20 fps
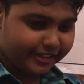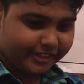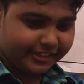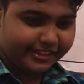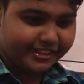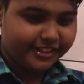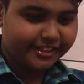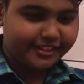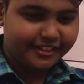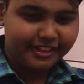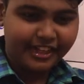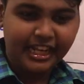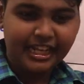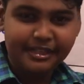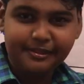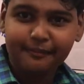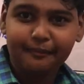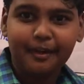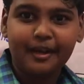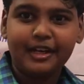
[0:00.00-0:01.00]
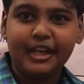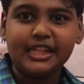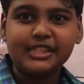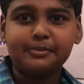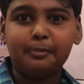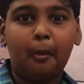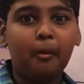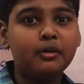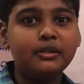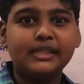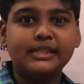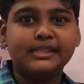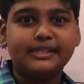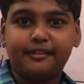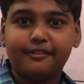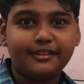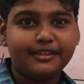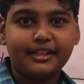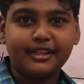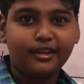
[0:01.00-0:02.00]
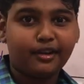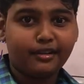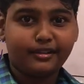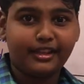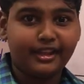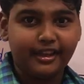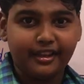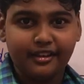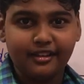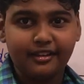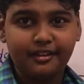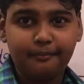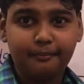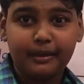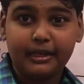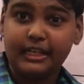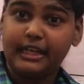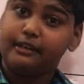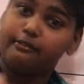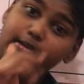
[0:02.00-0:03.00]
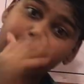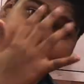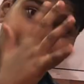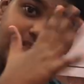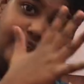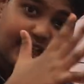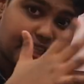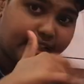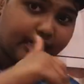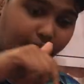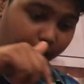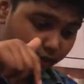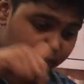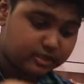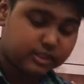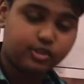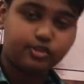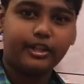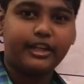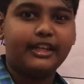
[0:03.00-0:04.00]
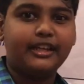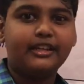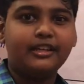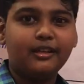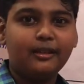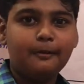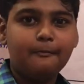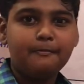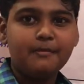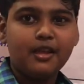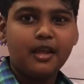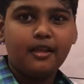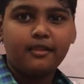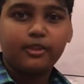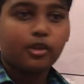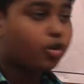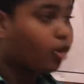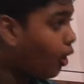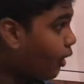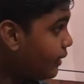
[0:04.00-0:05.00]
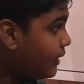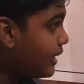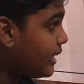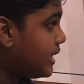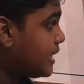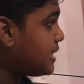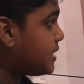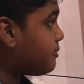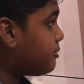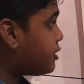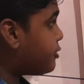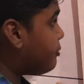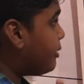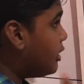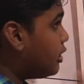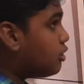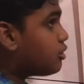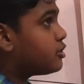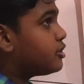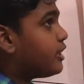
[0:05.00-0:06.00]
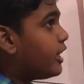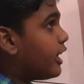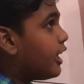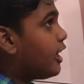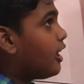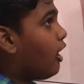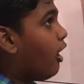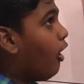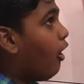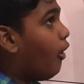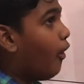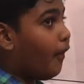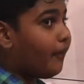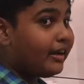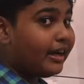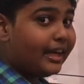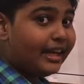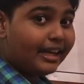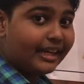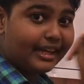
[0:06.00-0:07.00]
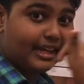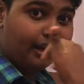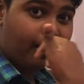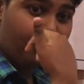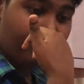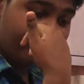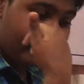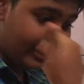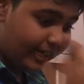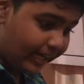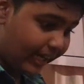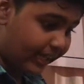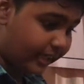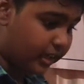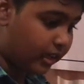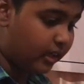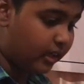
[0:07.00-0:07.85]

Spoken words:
here nice mountains, everything are there. But it wasn't like how it's today. The continents which we look today aren't the